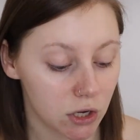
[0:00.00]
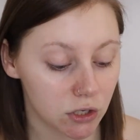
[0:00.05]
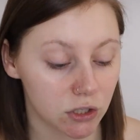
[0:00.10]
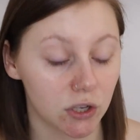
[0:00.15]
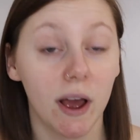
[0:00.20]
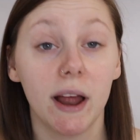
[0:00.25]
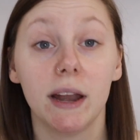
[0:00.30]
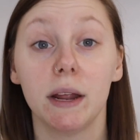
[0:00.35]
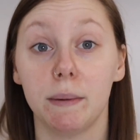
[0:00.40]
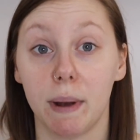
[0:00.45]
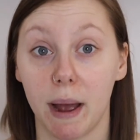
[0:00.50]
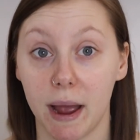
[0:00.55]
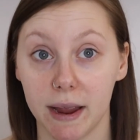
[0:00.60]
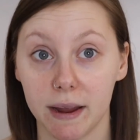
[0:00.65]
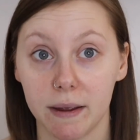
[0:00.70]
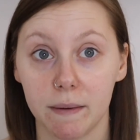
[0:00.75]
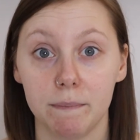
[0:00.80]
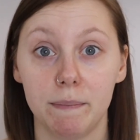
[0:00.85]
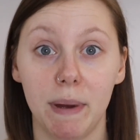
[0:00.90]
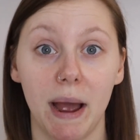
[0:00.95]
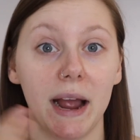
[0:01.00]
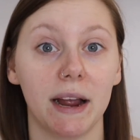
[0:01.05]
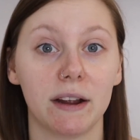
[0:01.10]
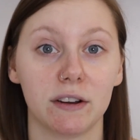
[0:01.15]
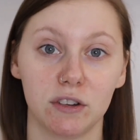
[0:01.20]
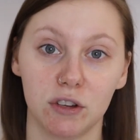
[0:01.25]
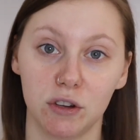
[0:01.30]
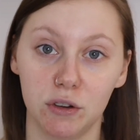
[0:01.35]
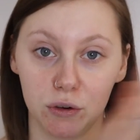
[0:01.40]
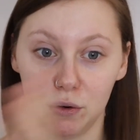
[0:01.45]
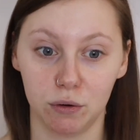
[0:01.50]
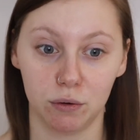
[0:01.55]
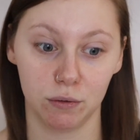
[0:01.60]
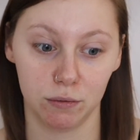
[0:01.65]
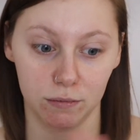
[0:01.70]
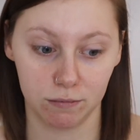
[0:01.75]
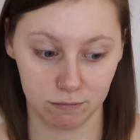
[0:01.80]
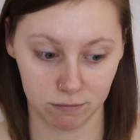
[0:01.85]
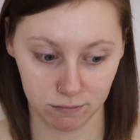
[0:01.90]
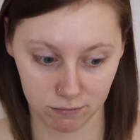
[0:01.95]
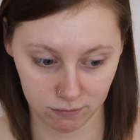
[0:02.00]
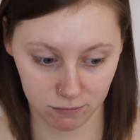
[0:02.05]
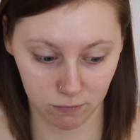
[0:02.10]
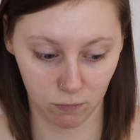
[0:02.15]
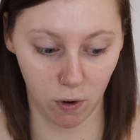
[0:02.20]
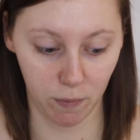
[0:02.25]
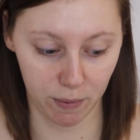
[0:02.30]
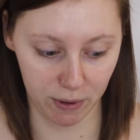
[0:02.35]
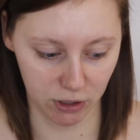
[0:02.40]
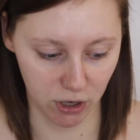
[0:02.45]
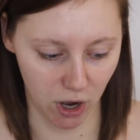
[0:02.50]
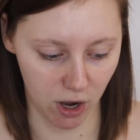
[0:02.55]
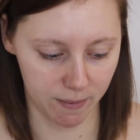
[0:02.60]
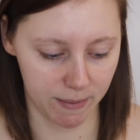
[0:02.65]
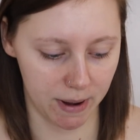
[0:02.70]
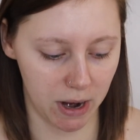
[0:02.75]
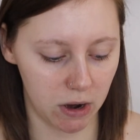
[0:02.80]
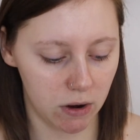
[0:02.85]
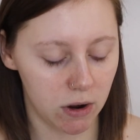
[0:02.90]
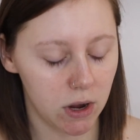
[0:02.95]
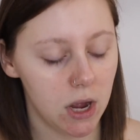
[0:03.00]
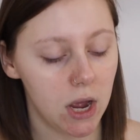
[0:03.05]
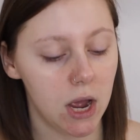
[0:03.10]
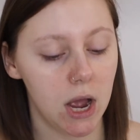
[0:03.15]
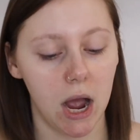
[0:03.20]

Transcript: So anyway, back to what we were talking about.